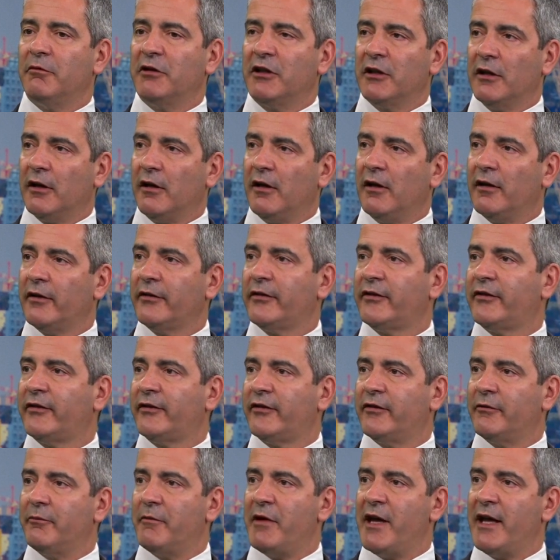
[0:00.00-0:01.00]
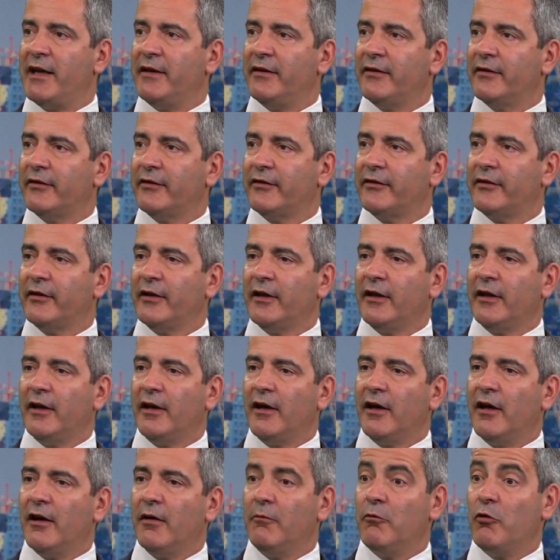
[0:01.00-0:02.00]
glass, cement,
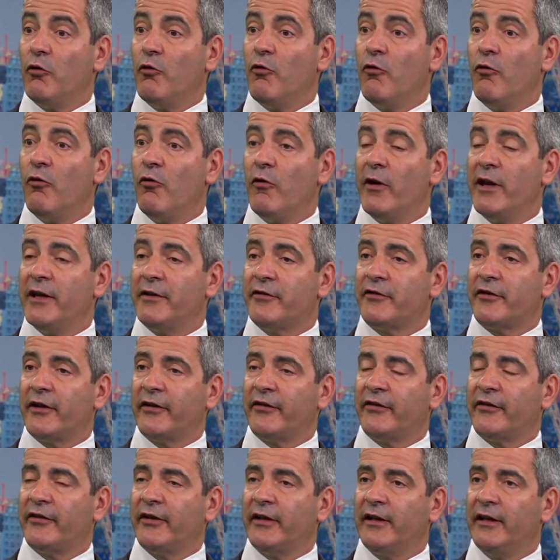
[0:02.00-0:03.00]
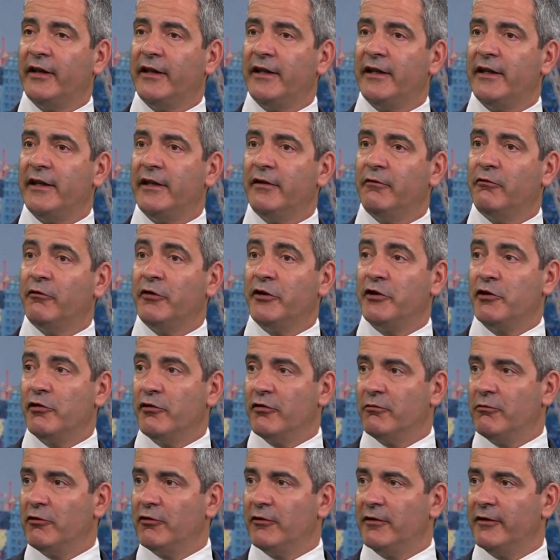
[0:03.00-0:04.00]
or interestingly,
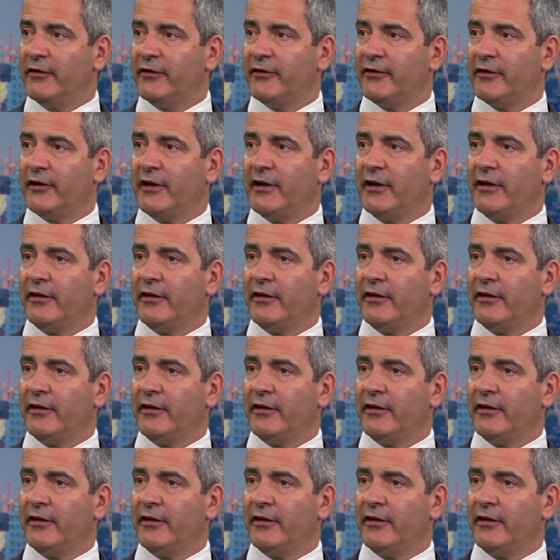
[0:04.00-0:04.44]
renewables.